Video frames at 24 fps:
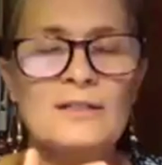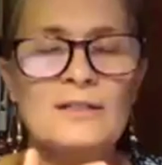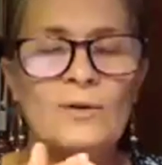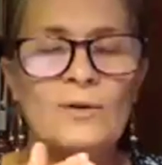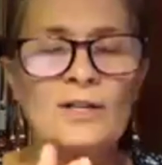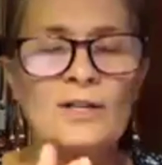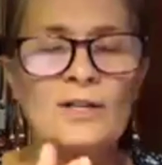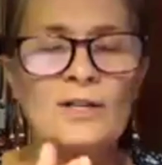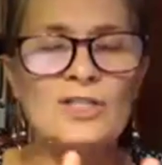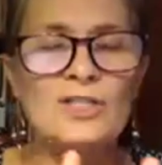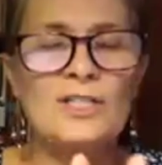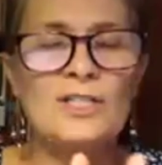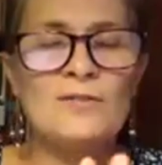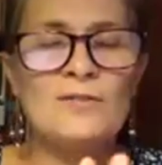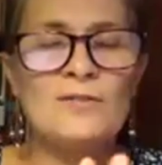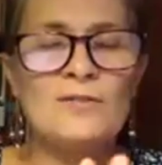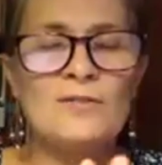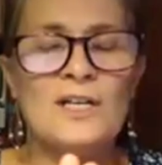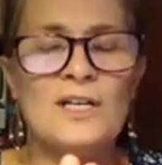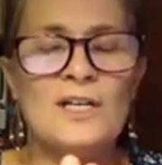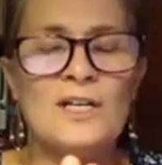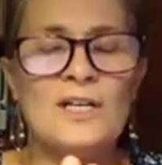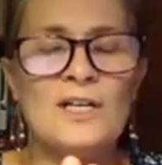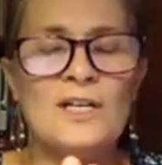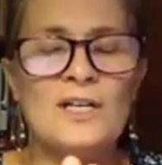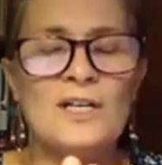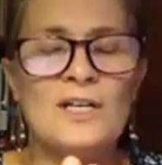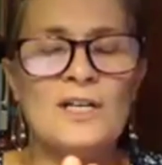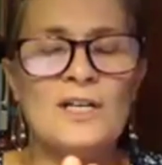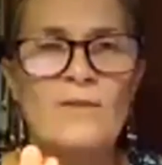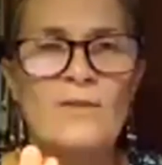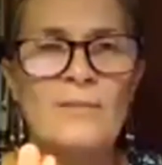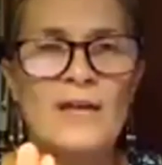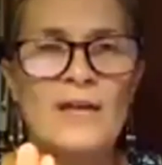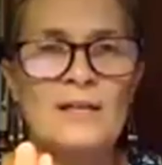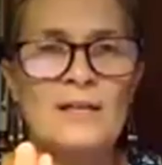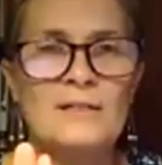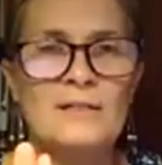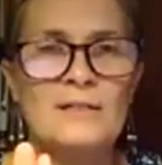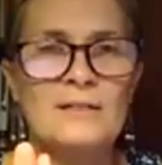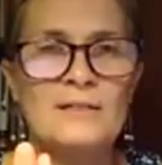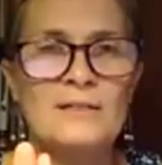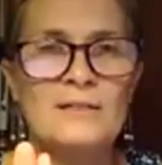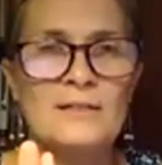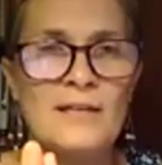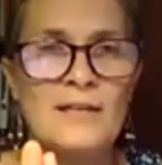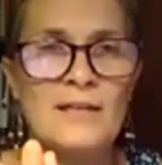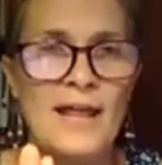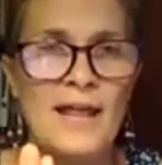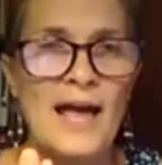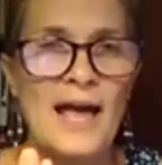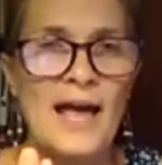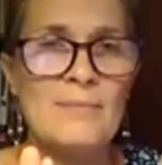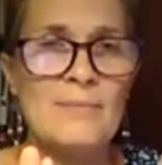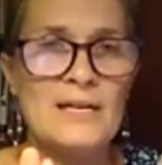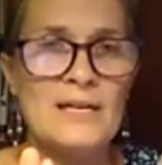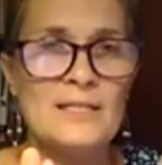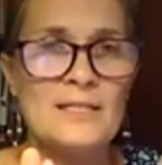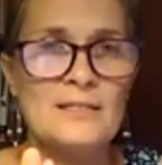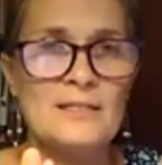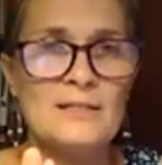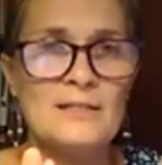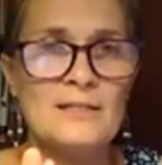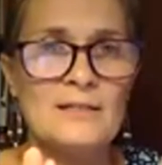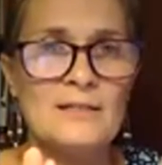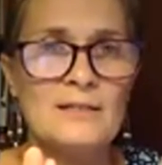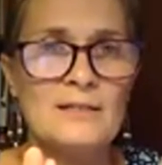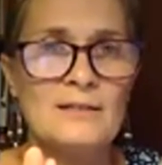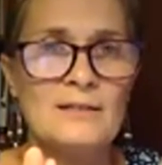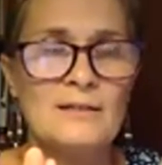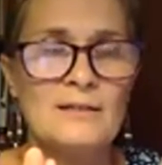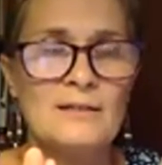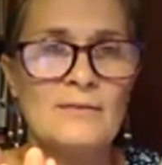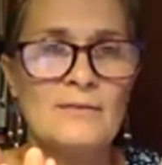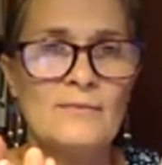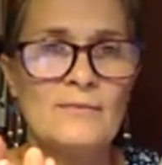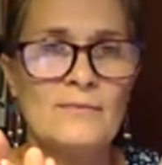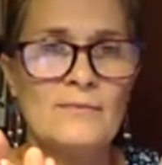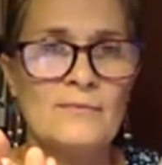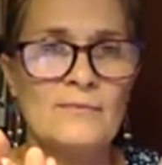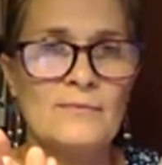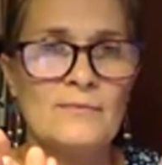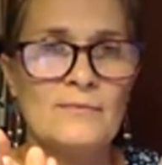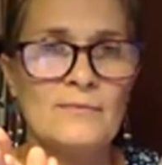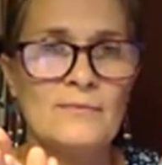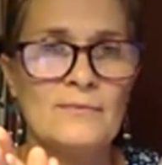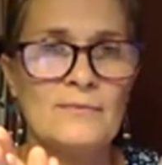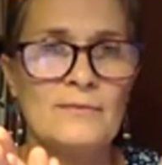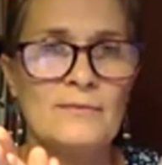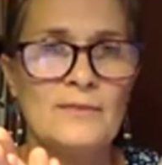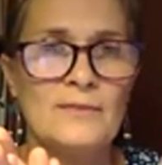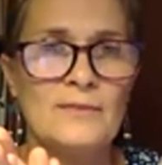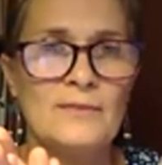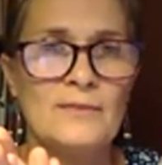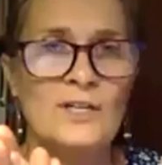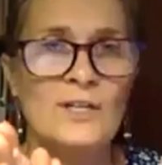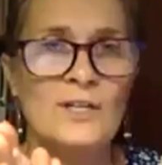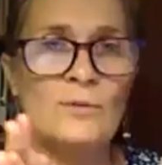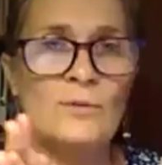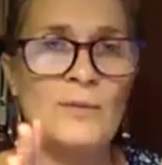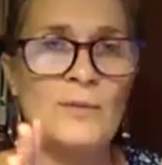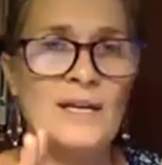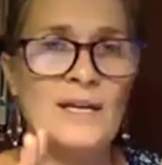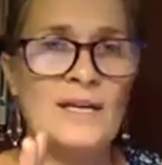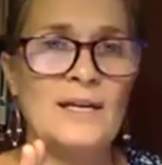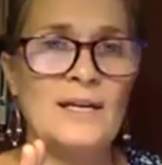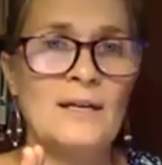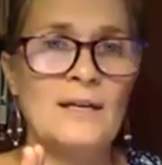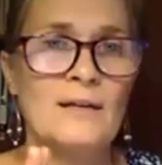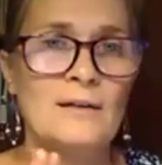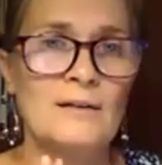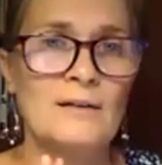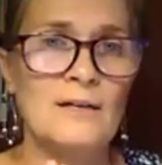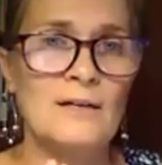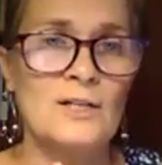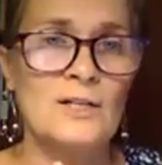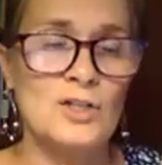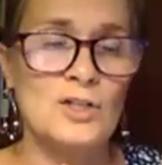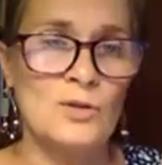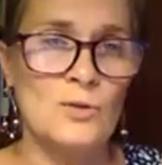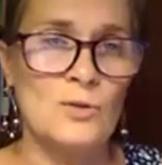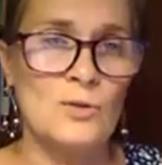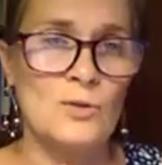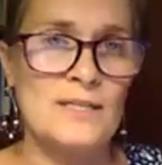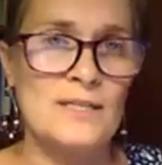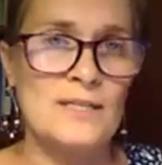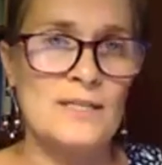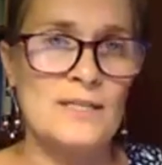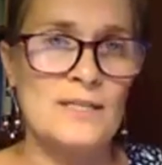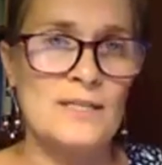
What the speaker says: shifting away from that habit. And you're making a choice.